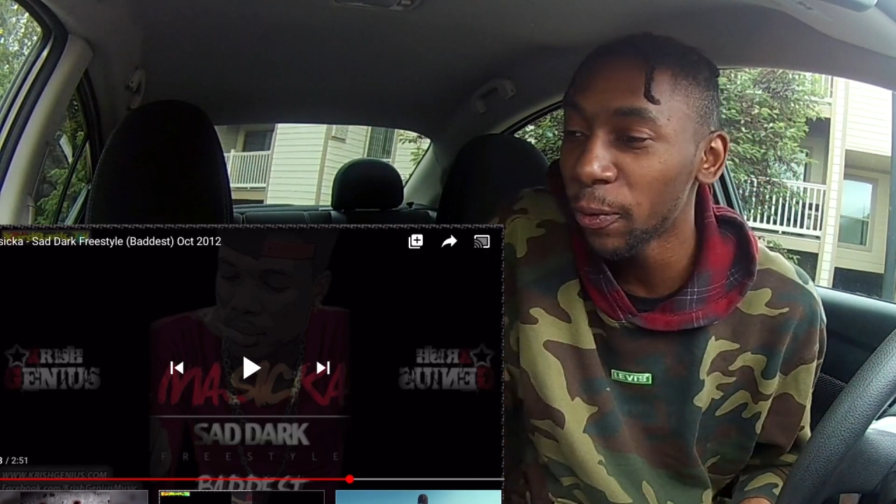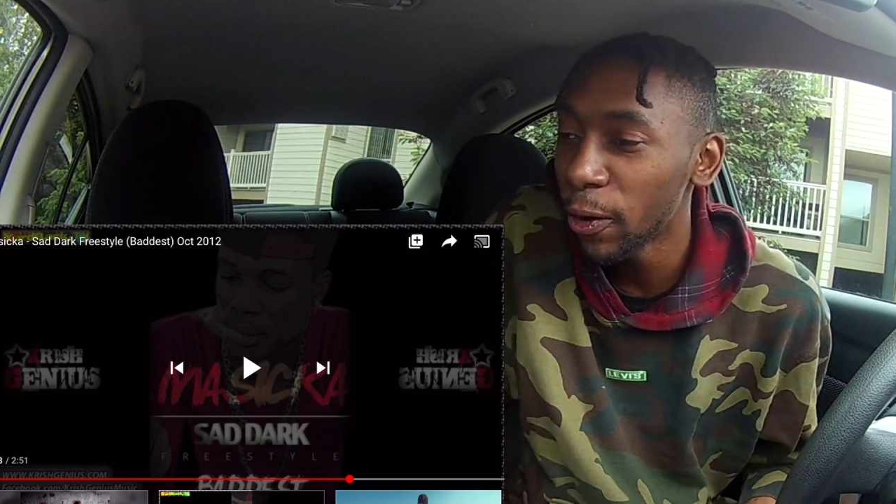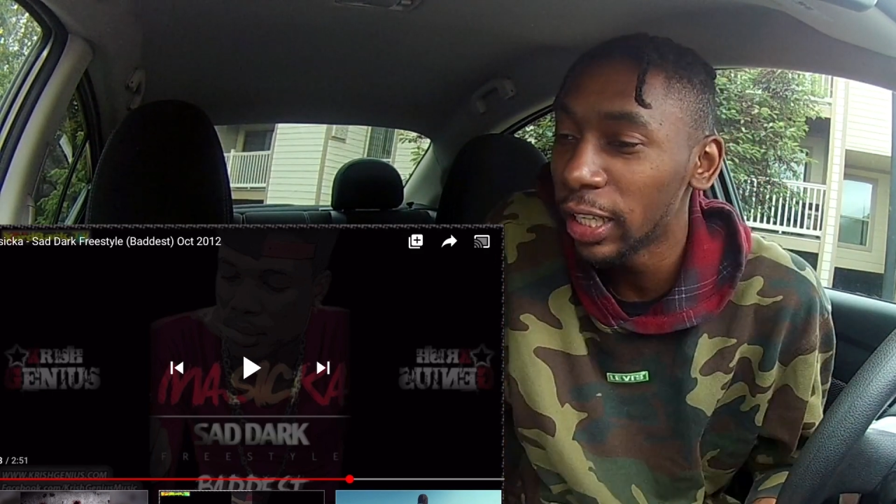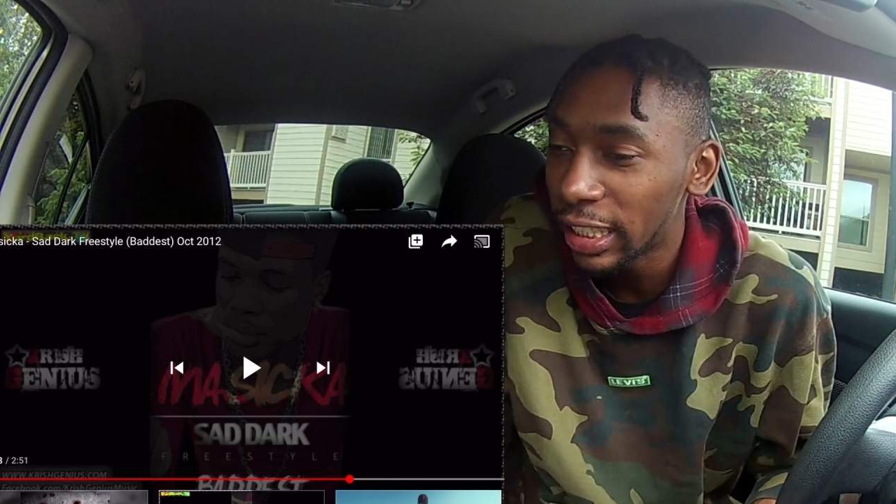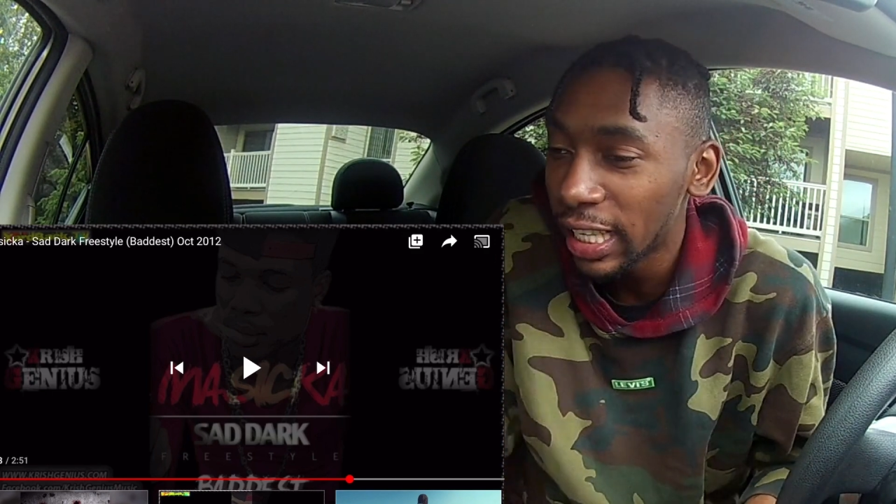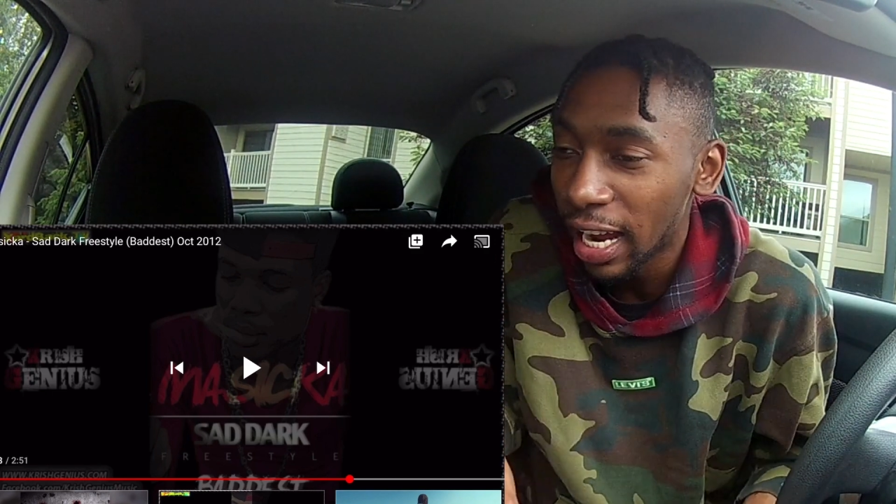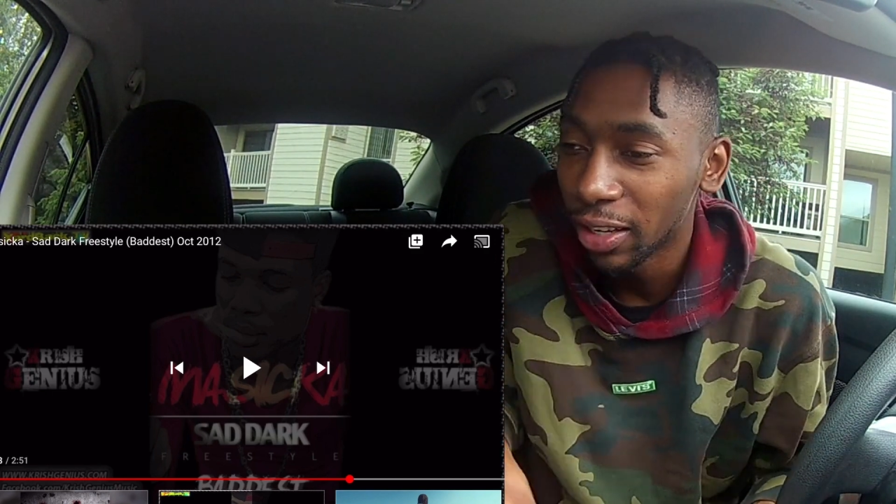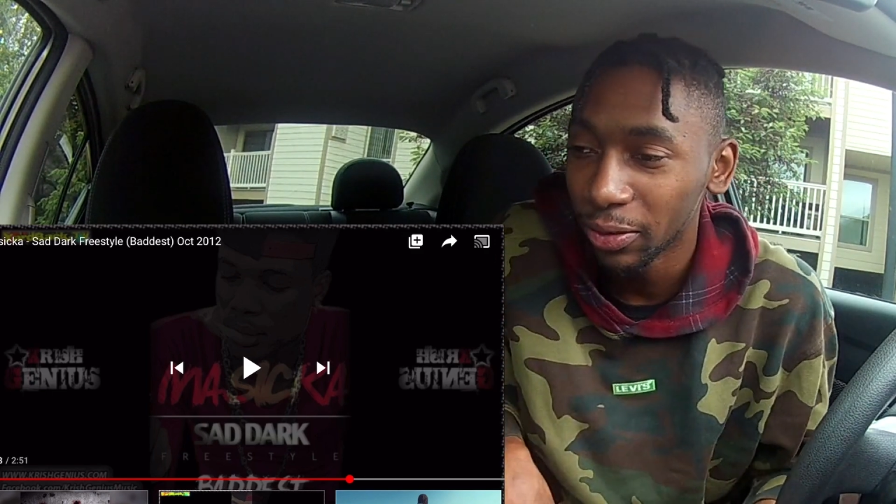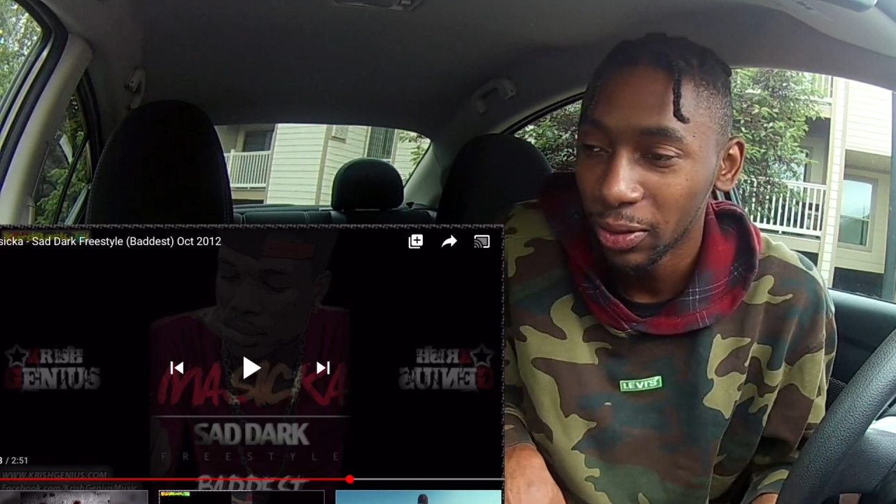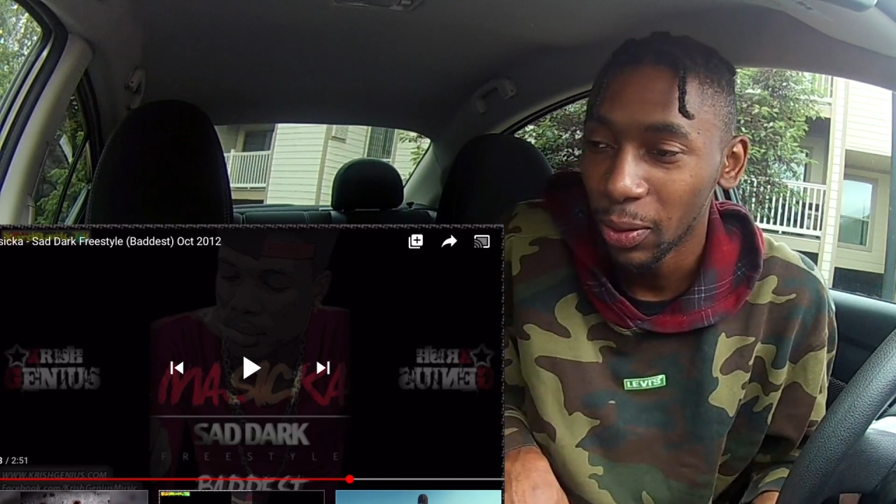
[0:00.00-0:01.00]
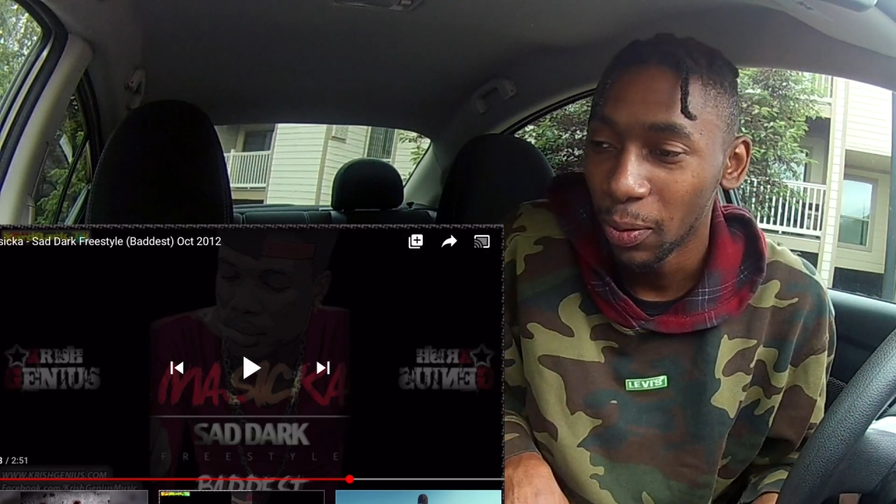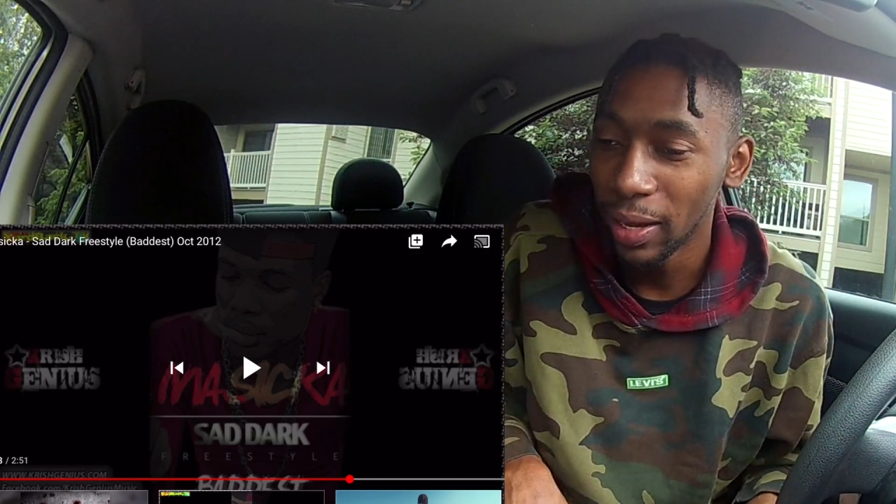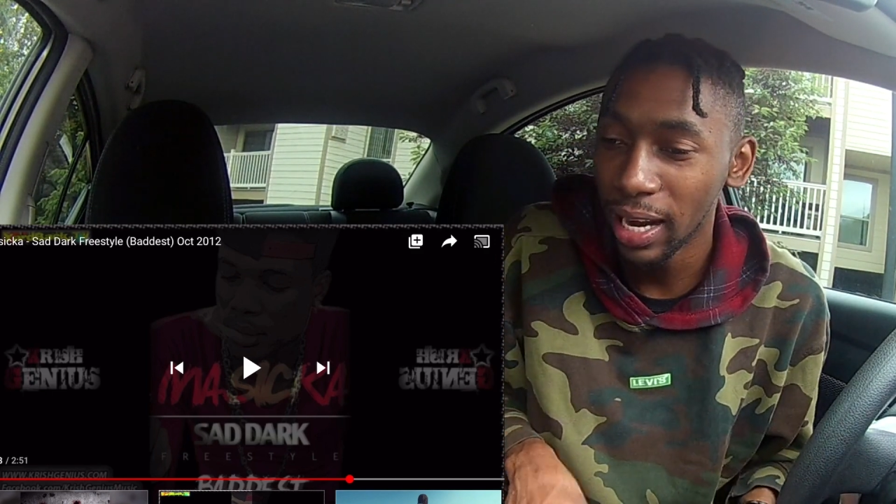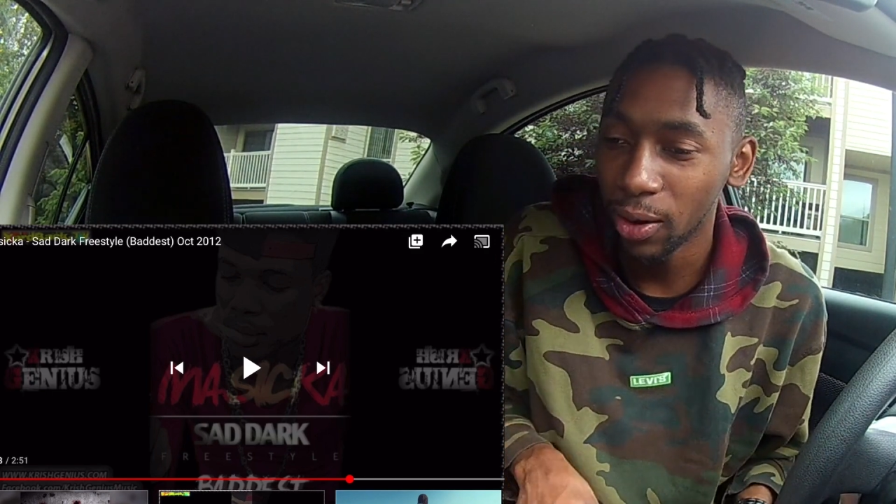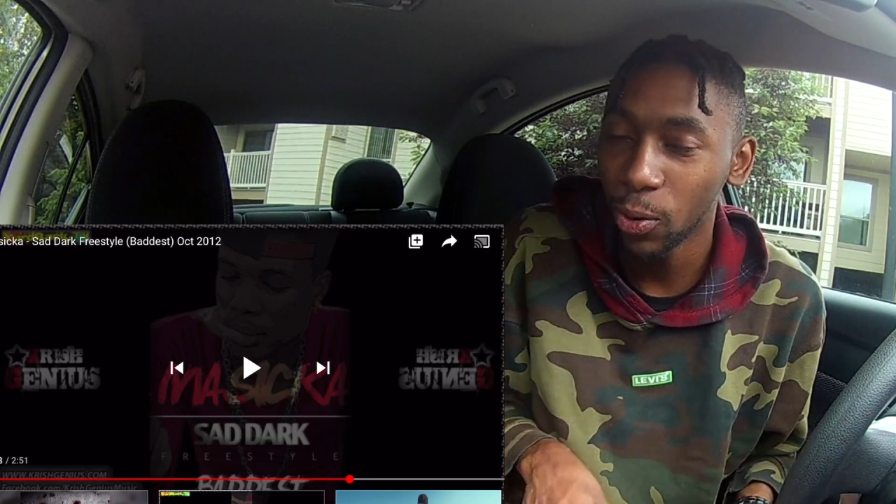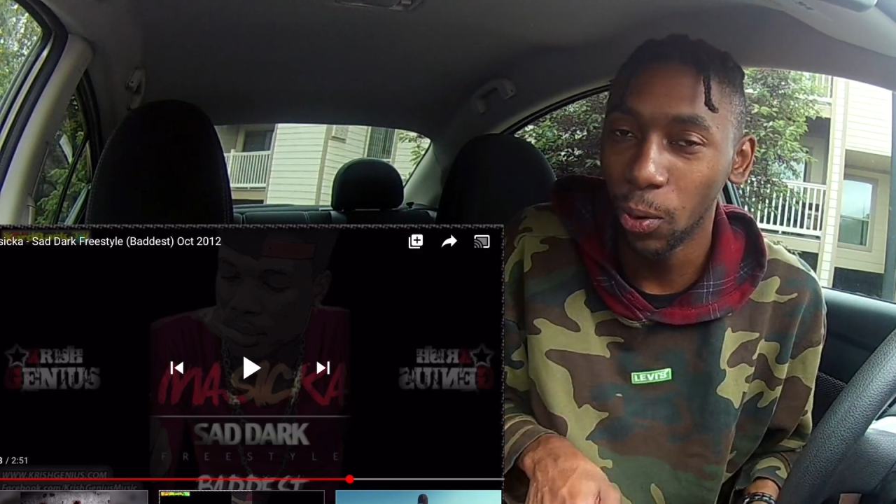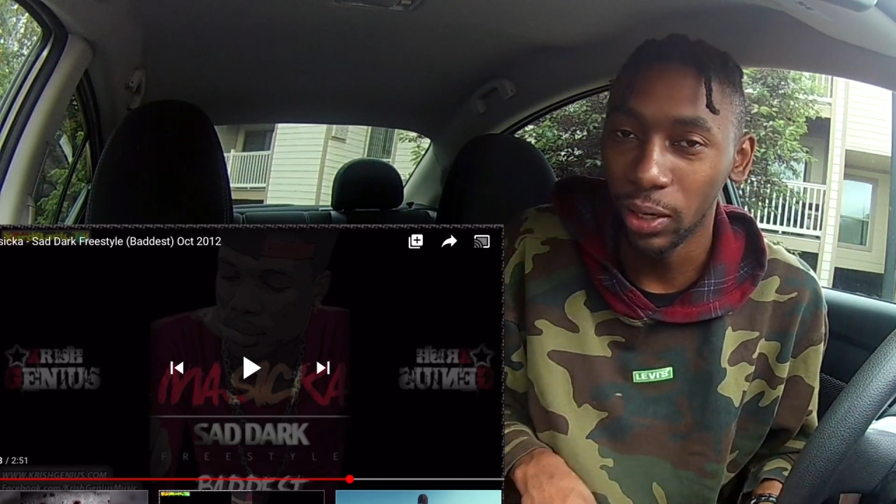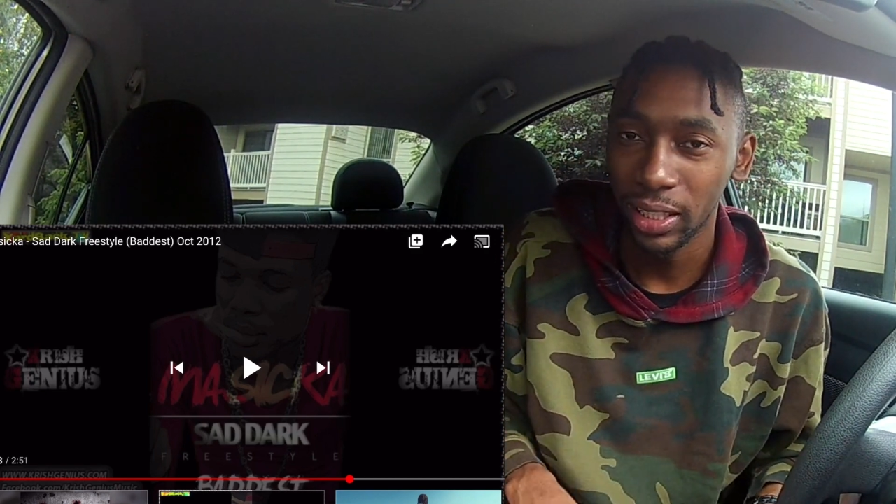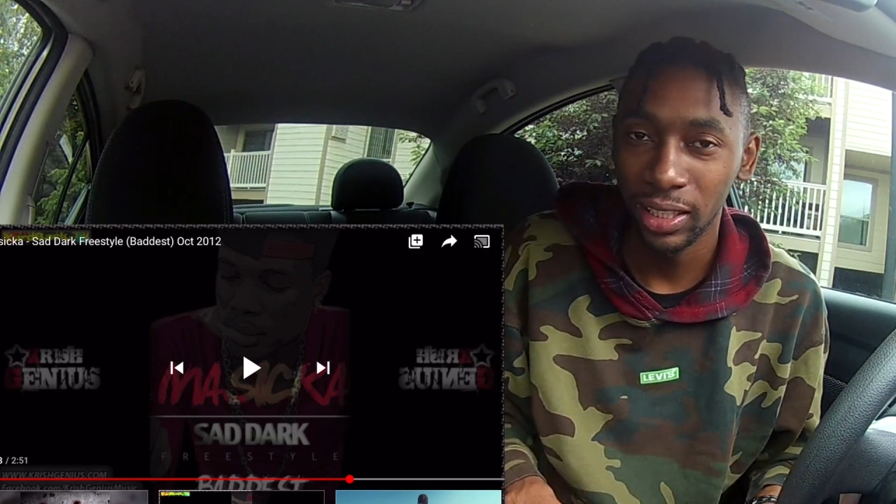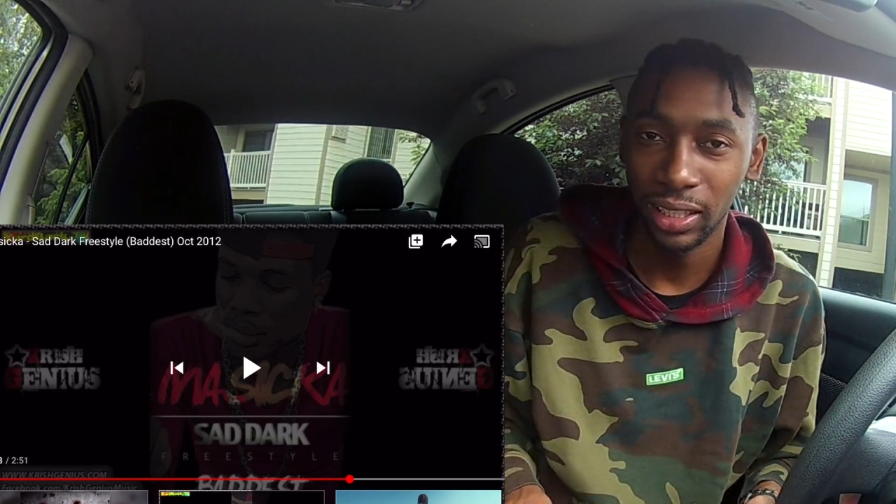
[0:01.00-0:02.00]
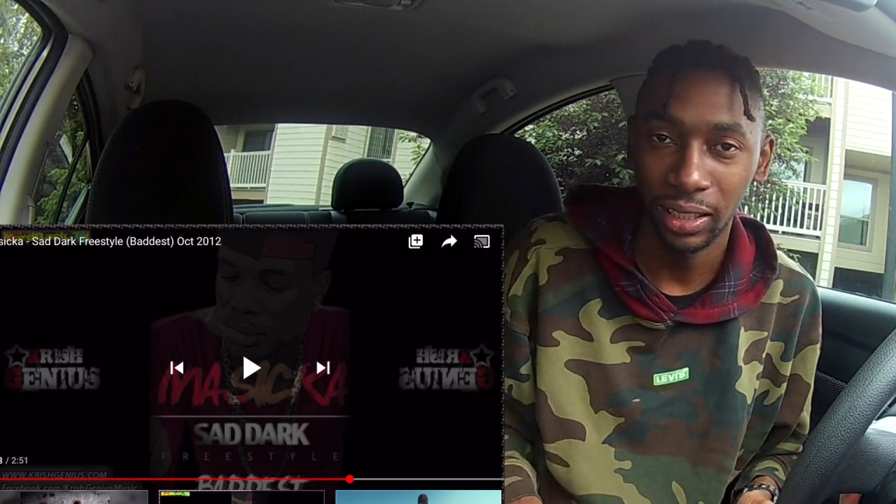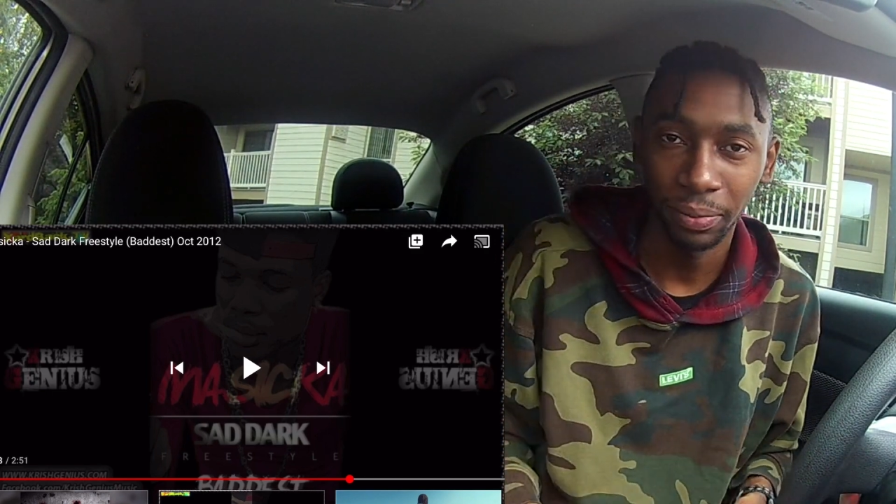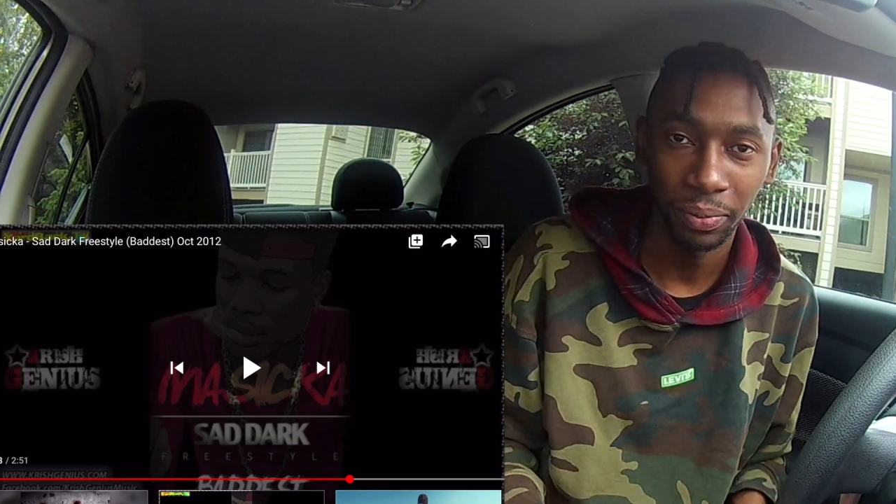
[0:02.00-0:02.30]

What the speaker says: furniture. When a course.